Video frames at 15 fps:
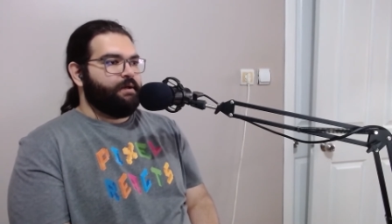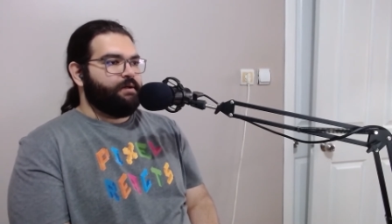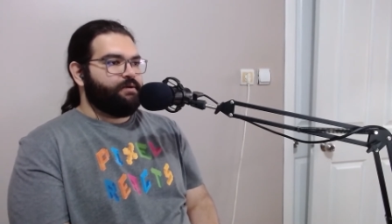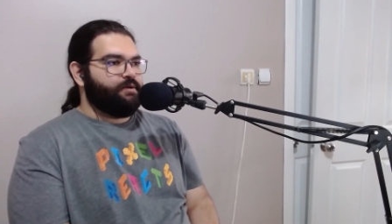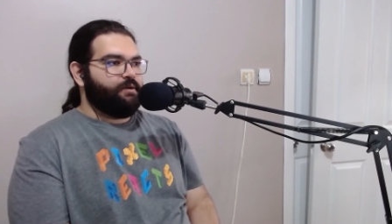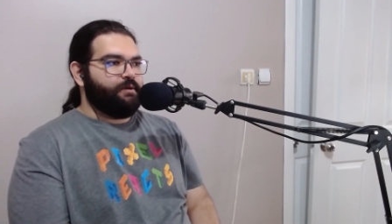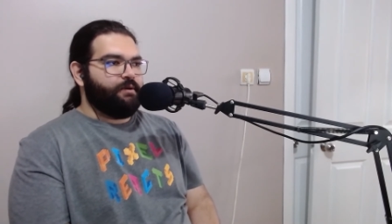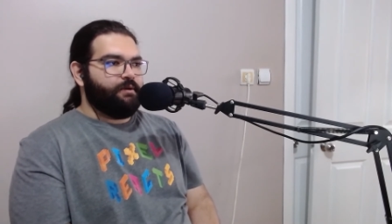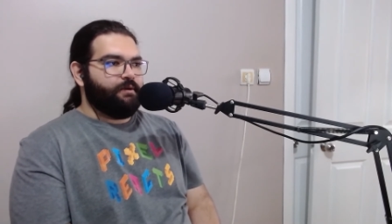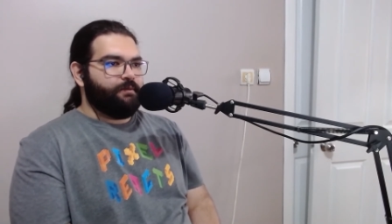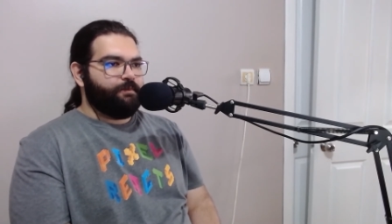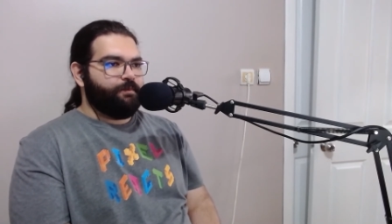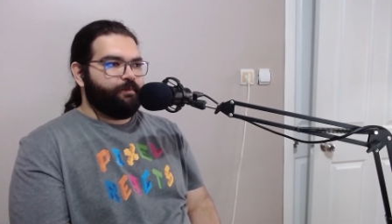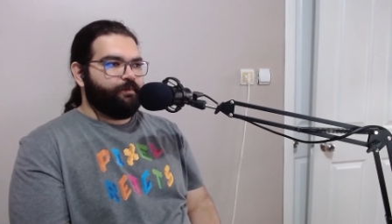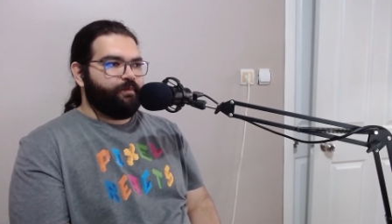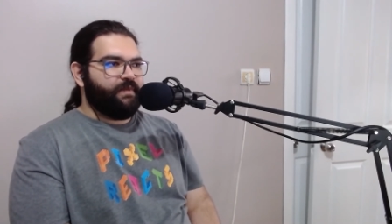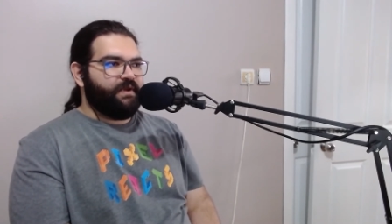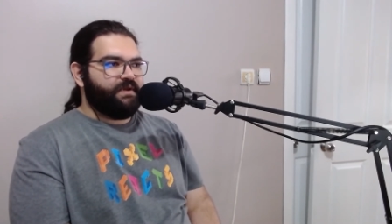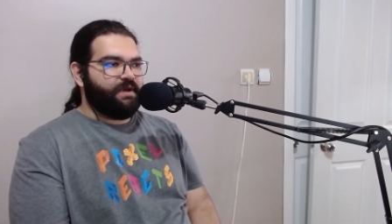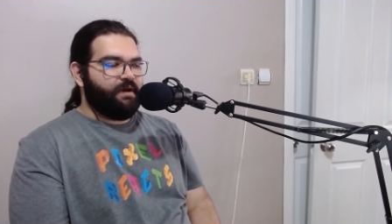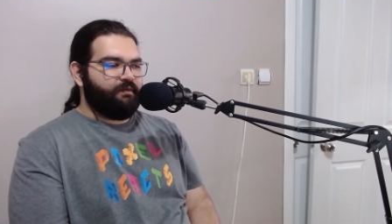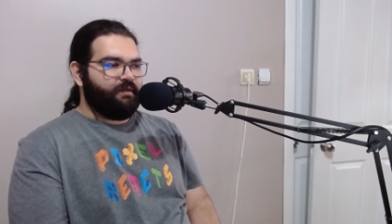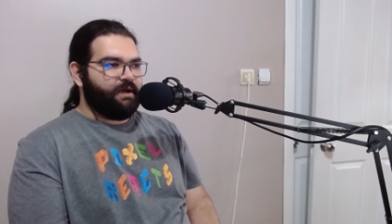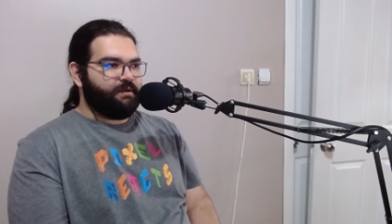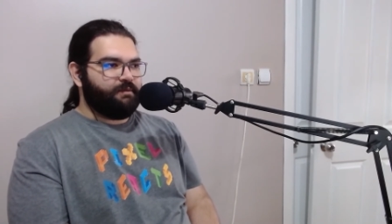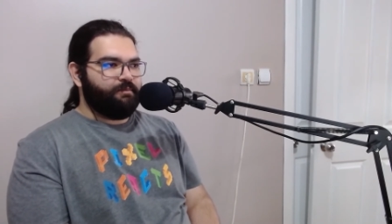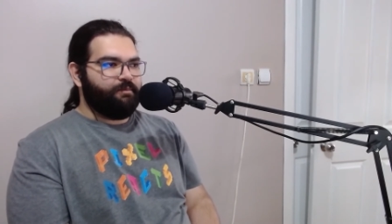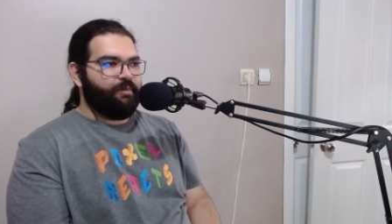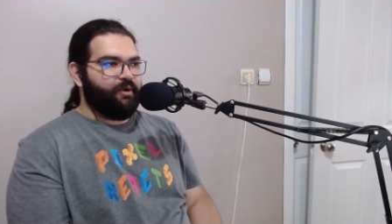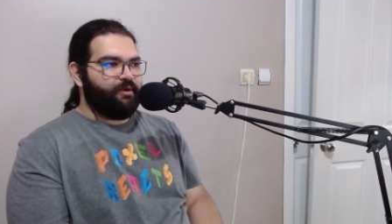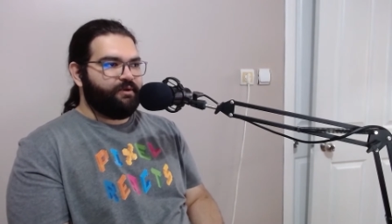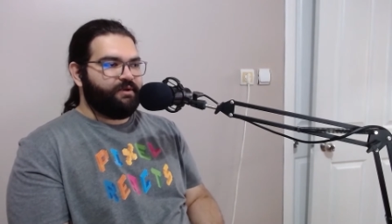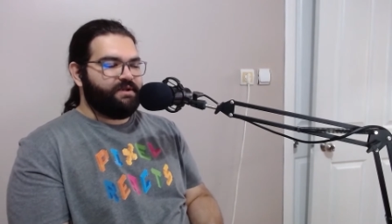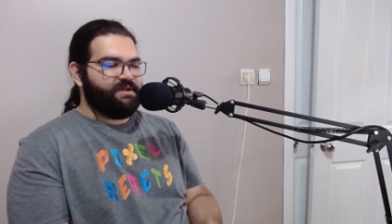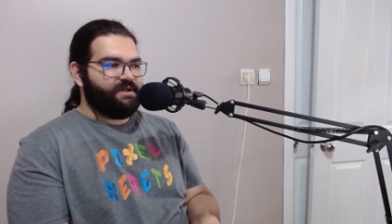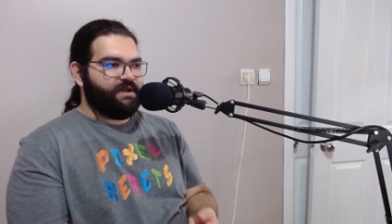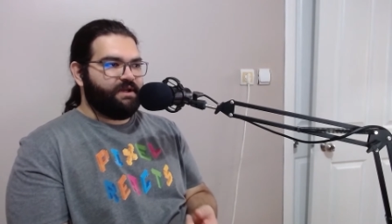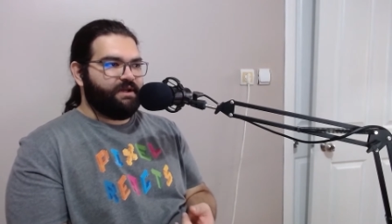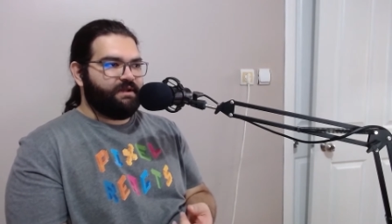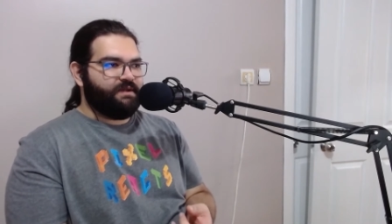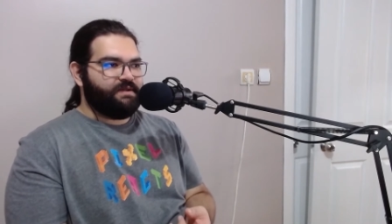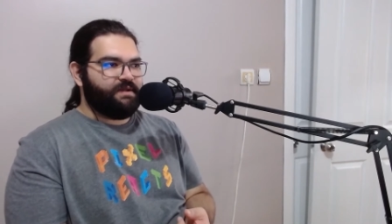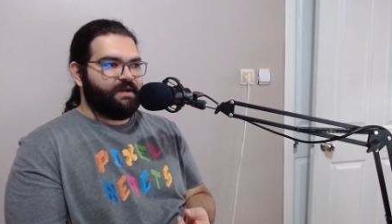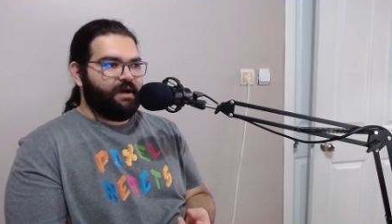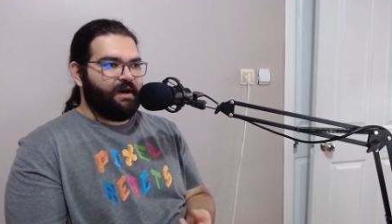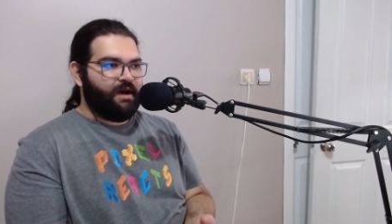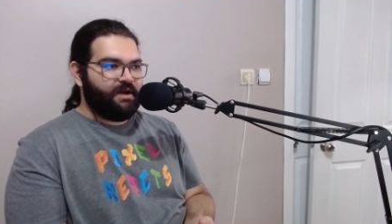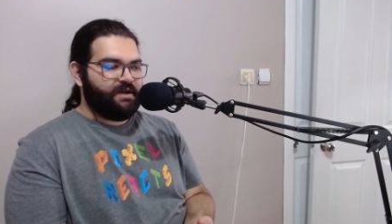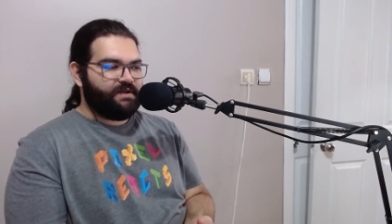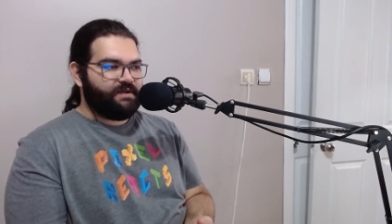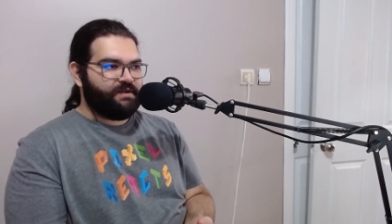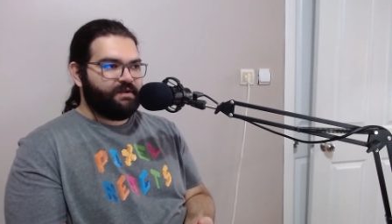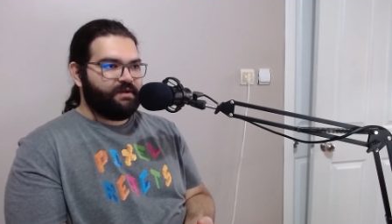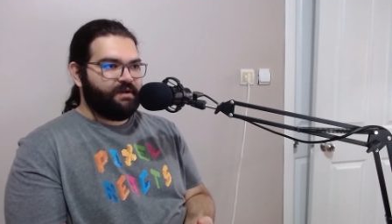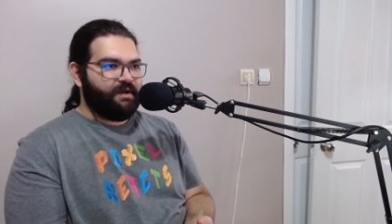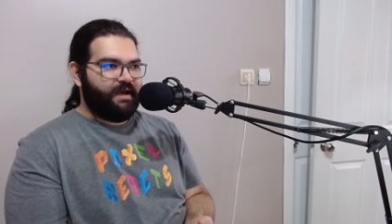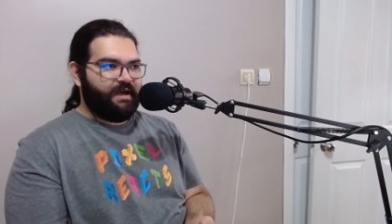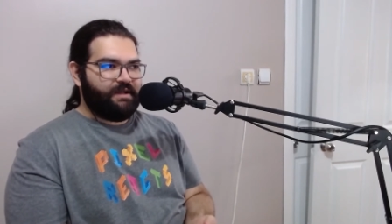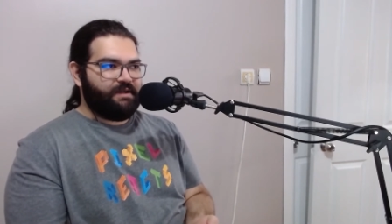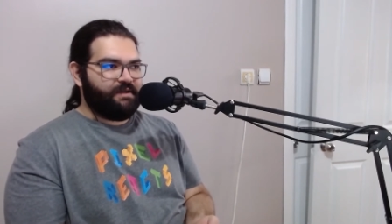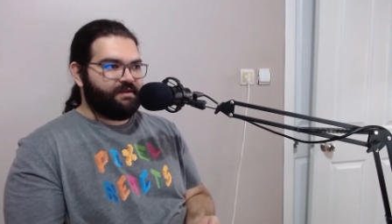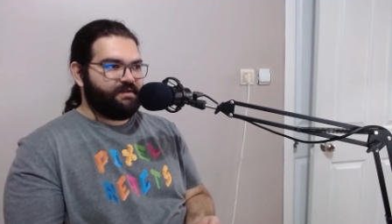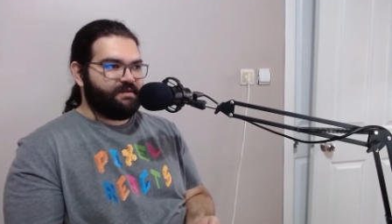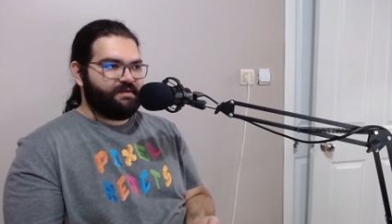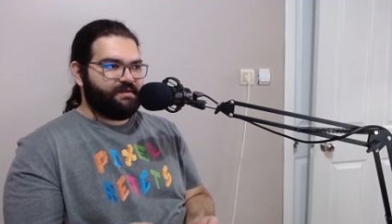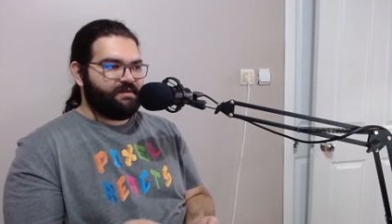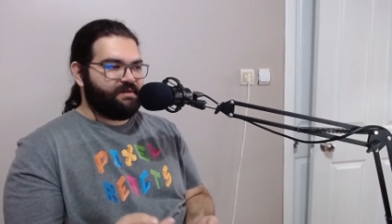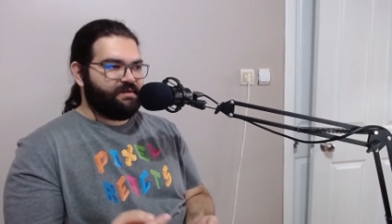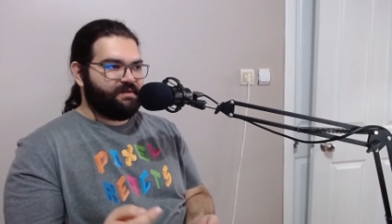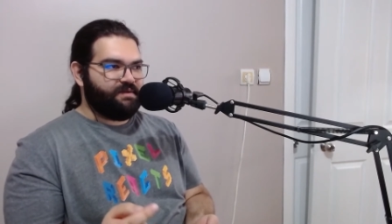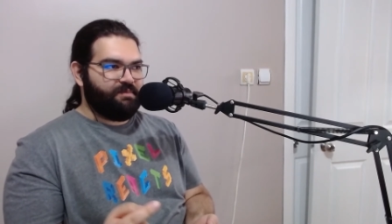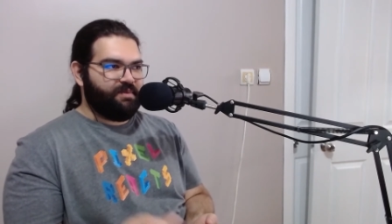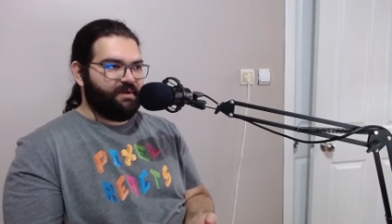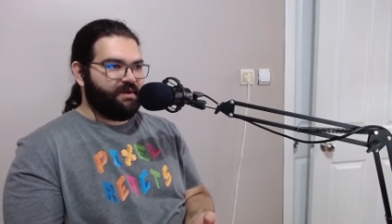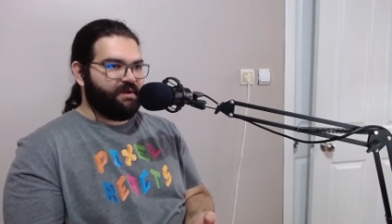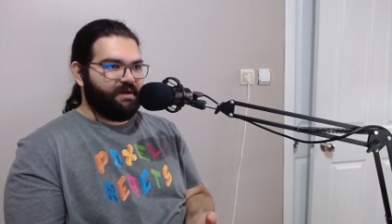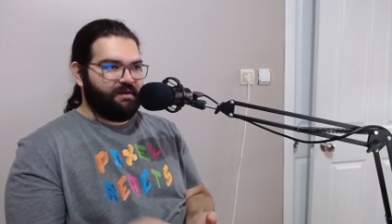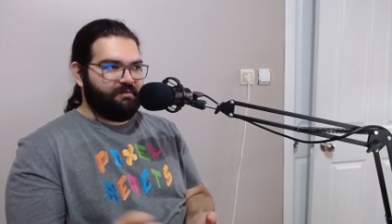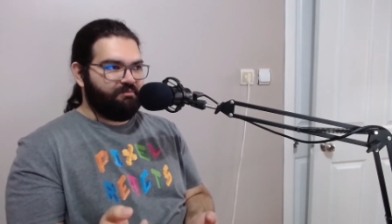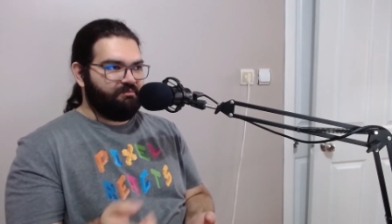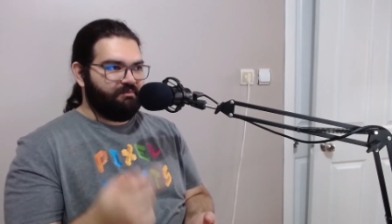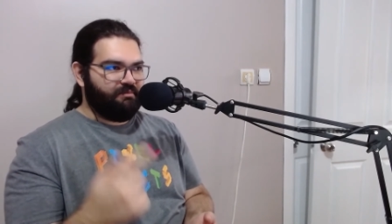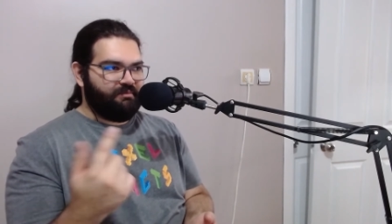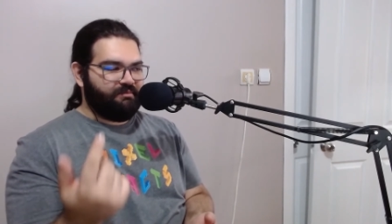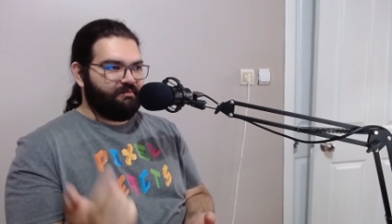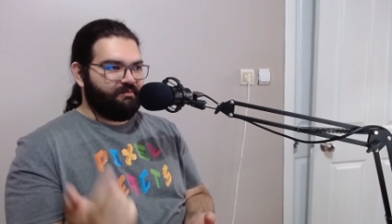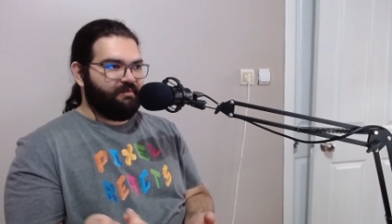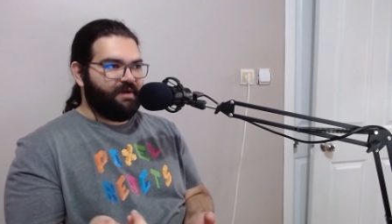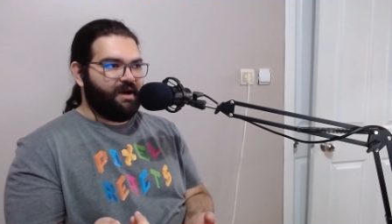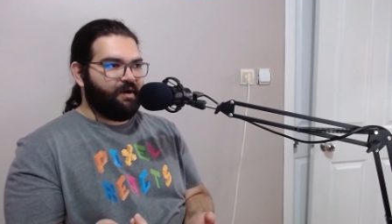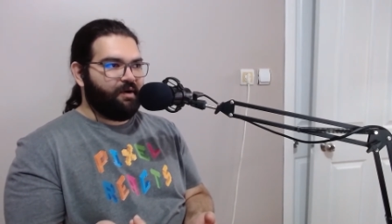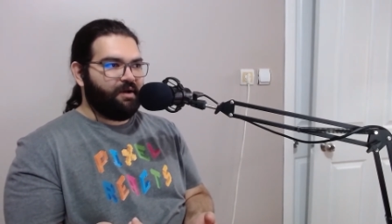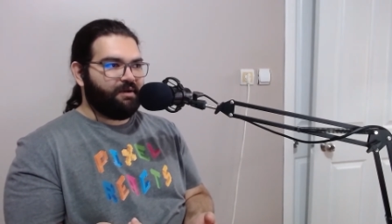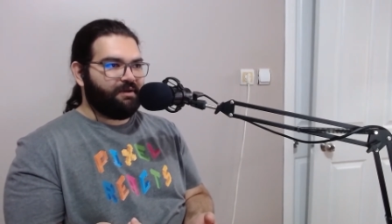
So someone burnt this kid's eyes and spin him around